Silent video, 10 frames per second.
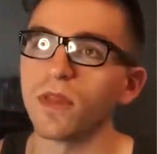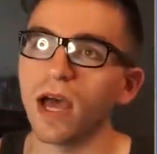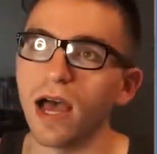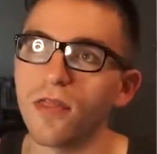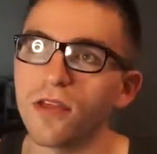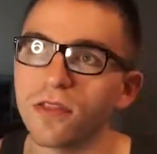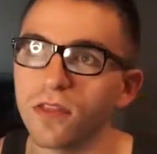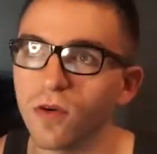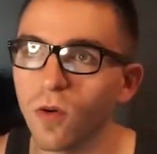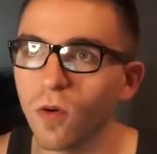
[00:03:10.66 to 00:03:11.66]
I think that
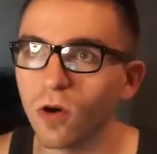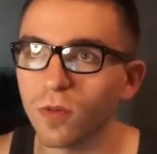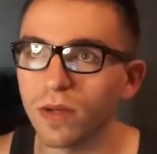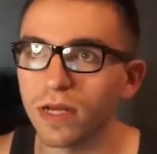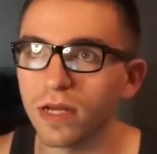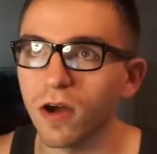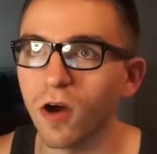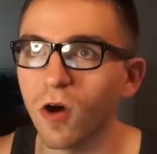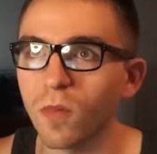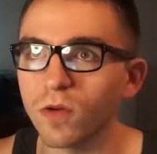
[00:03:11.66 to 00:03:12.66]
the orb
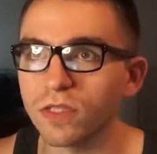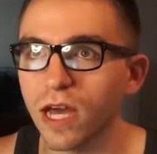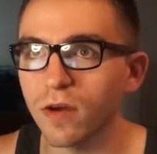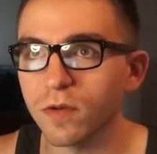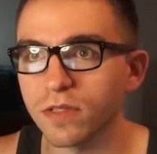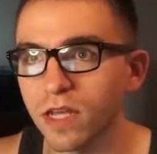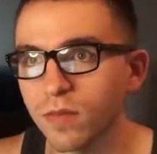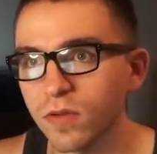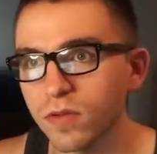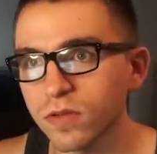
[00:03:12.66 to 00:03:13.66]
almost kind of
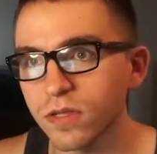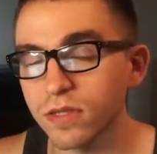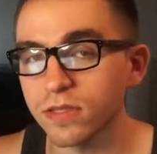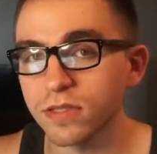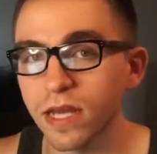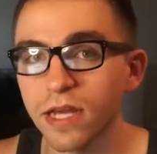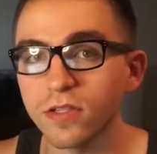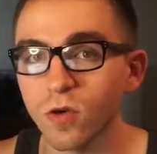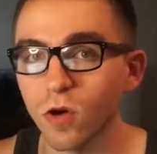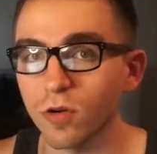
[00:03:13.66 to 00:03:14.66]
resembles a
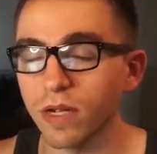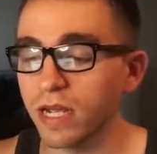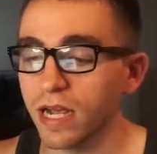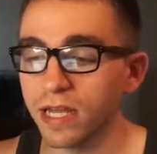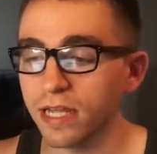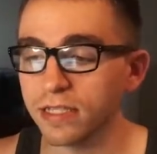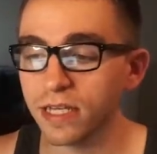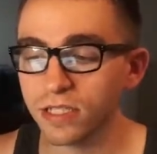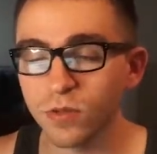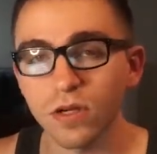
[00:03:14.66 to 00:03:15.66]
sage orb, and that's
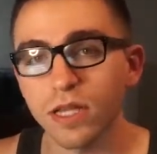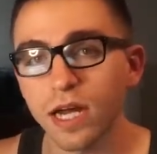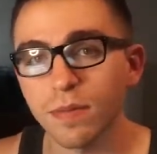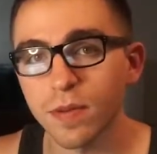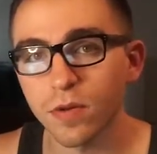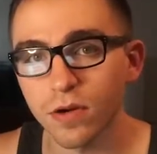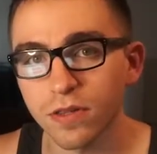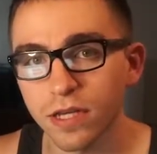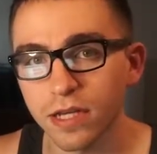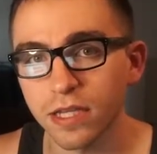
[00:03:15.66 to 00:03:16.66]
actually what a lot of people are
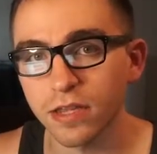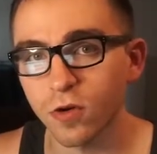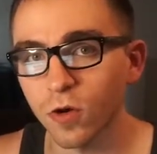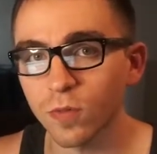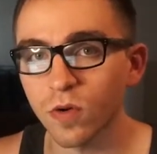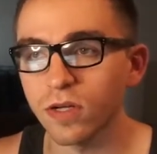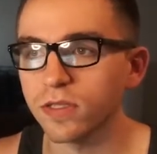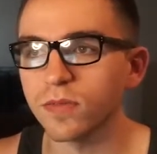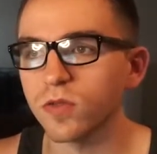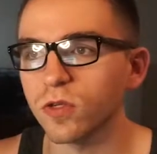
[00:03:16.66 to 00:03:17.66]
thinking that the orb was,
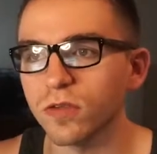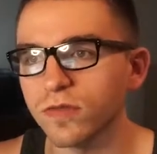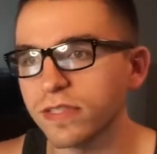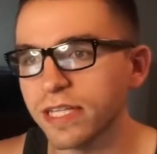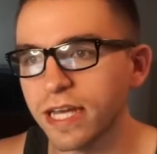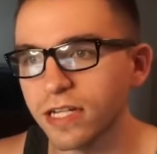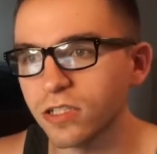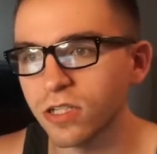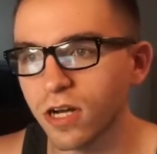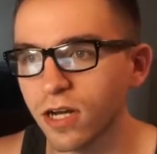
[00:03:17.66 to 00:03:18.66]
some sort of
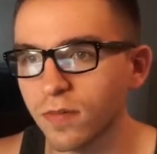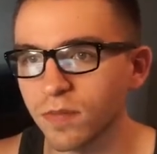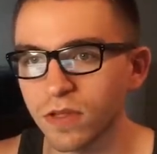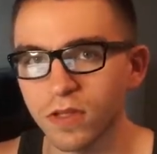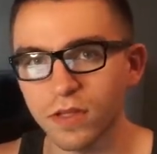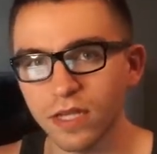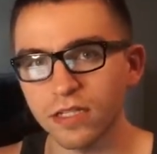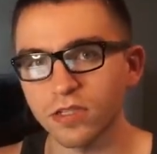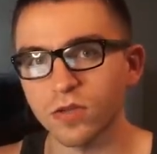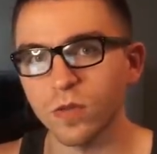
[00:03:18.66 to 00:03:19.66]
sage
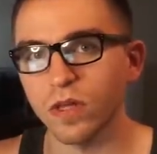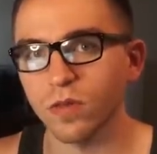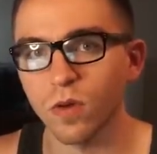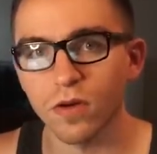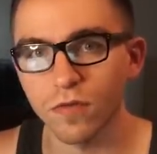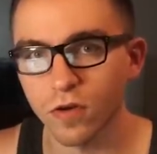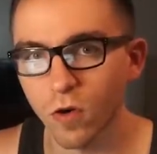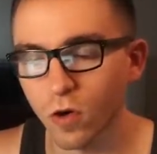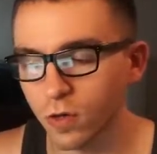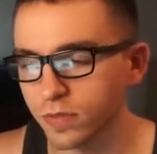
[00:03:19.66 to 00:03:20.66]
glitch with one of her
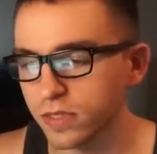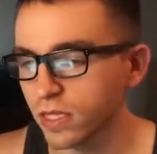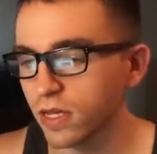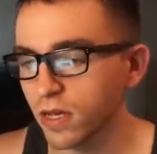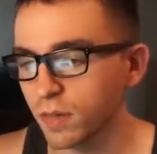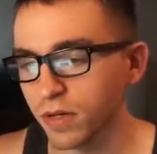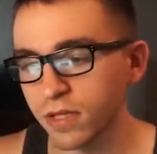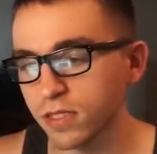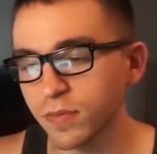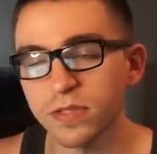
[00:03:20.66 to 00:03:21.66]
orbs. But in
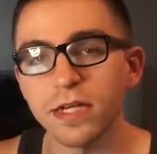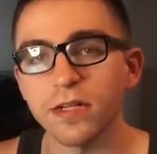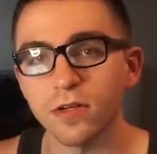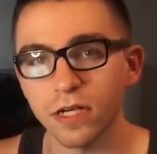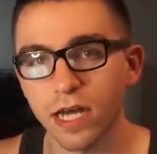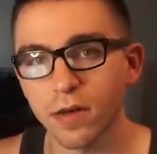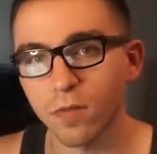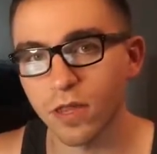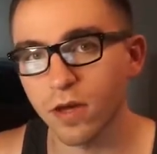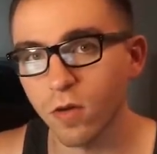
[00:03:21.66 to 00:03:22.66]
this particular game
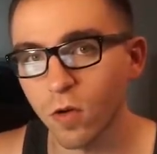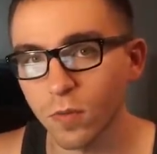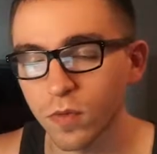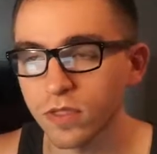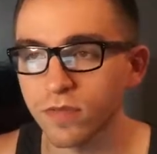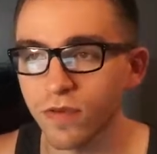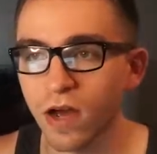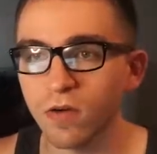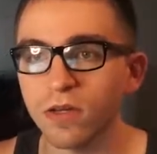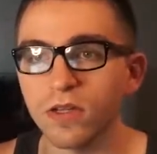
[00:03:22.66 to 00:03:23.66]
where that orb was
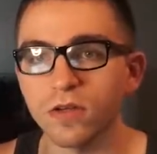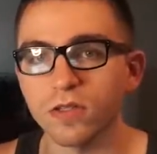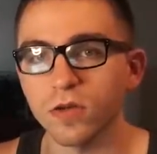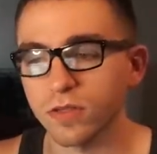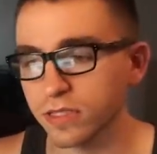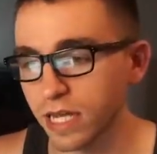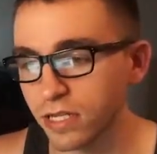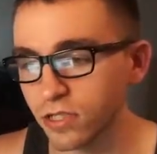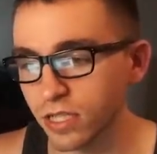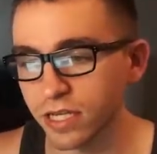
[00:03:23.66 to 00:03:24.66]
found, there's no
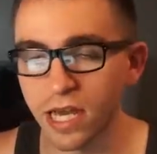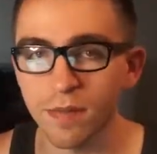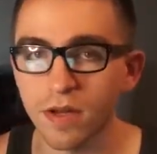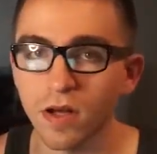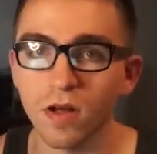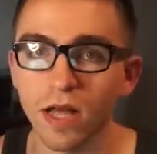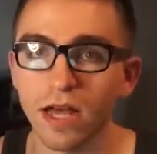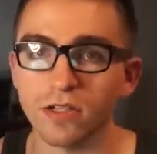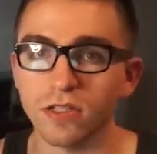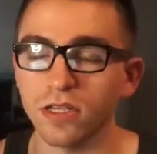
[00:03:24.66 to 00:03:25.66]
sage in the game at all
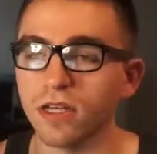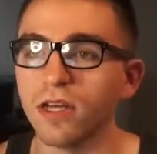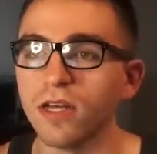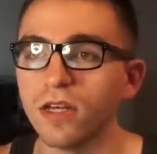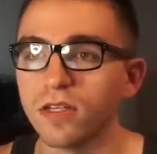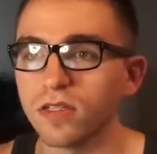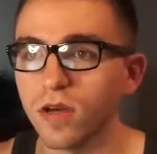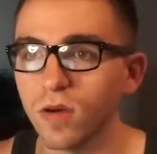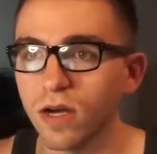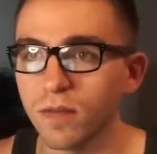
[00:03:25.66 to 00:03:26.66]
actually.
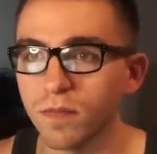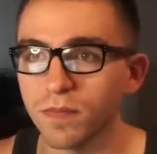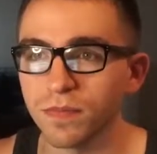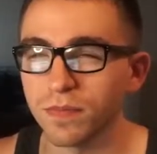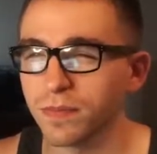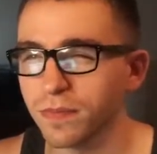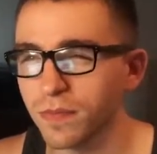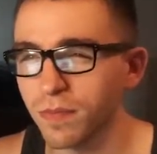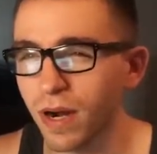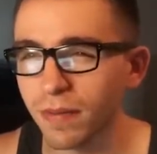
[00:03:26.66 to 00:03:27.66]
So
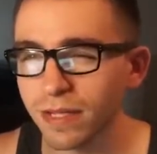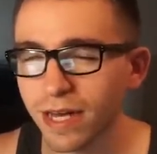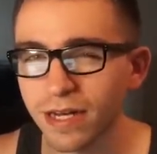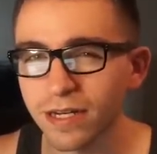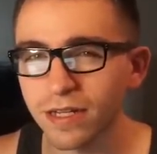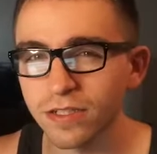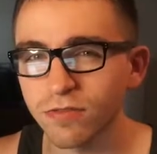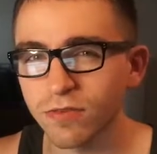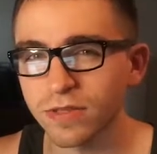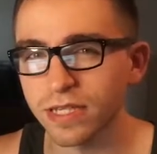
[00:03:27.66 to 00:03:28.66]
probably not a glitch
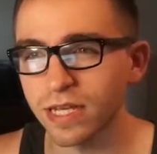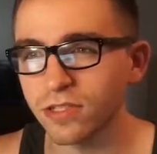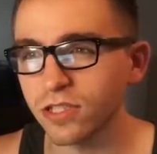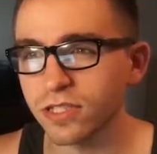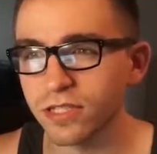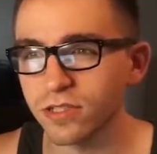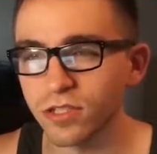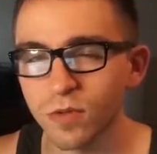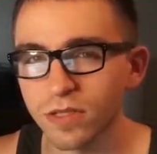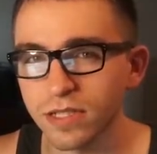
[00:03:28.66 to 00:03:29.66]
from Sage since
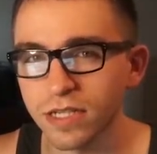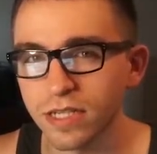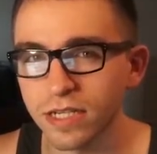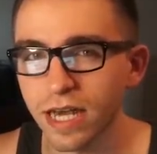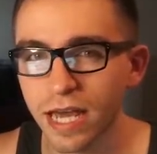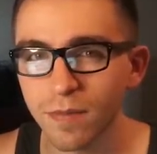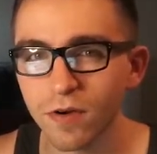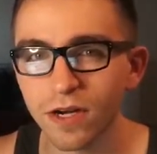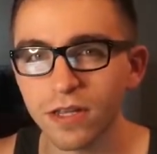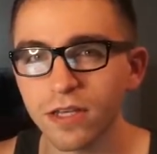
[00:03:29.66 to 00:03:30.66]
she wasn't in the game or
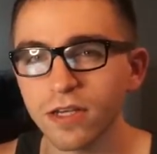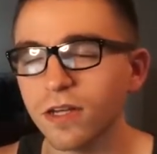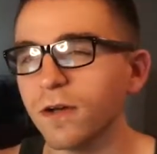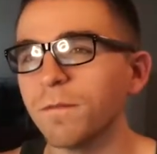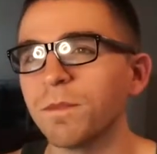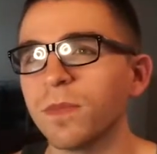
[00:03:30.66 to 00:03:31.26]
anything, you know?